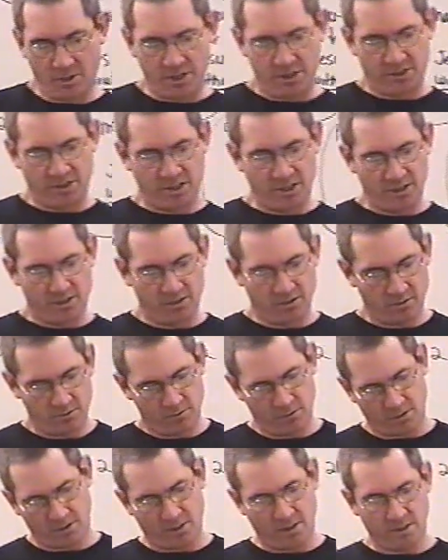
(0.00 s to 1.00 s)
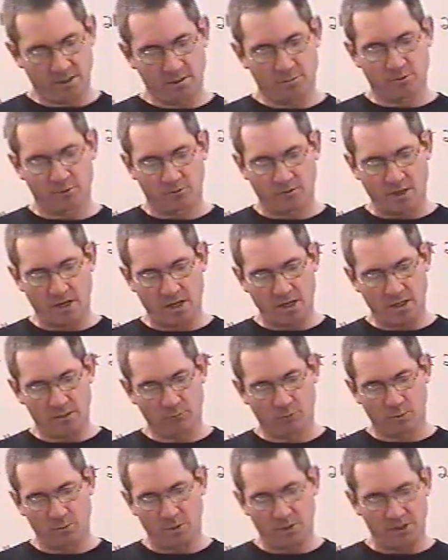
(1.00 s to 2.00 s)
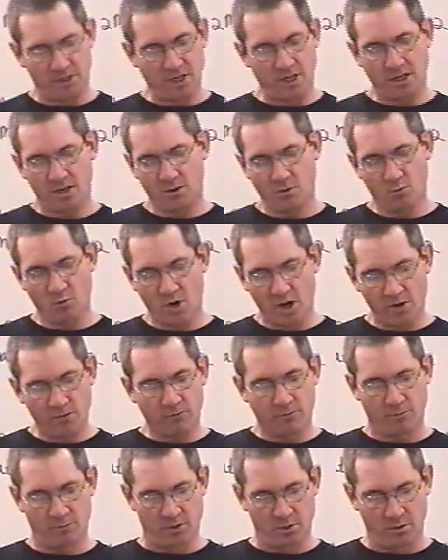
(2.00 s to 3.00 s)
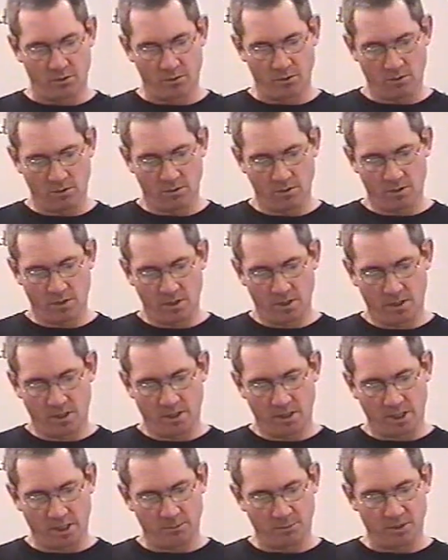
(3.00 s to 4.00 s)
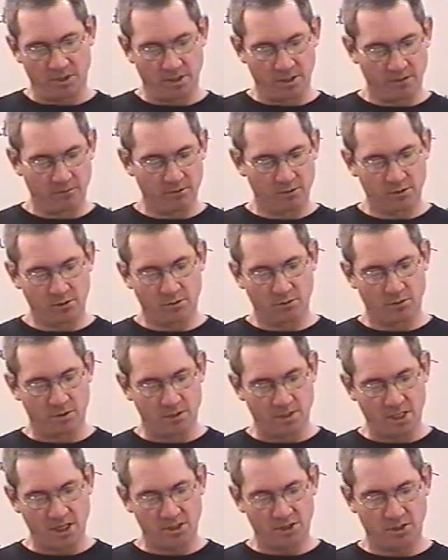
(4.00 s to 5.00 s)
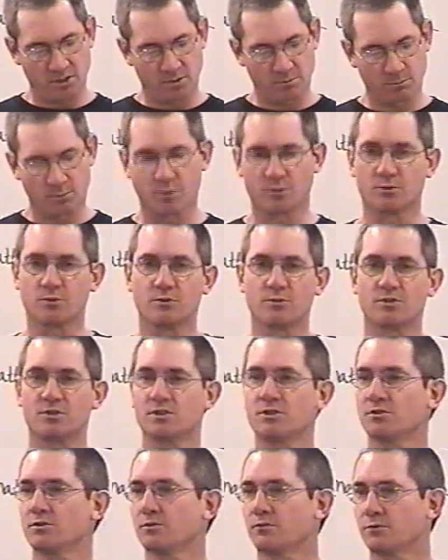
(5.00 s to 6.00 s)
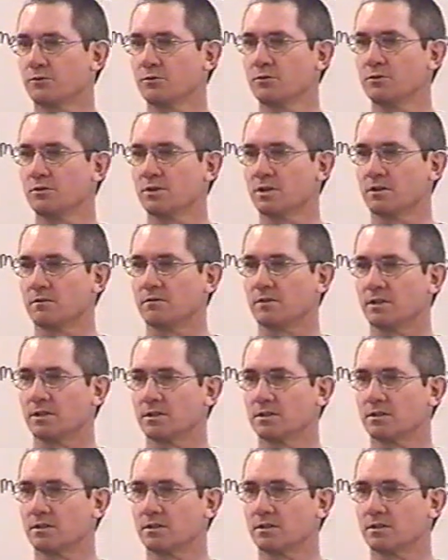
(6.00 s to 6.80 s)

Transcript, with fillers: say to you, the kingdom of God will be taken away from you and be given to a nation producing the fruit of it.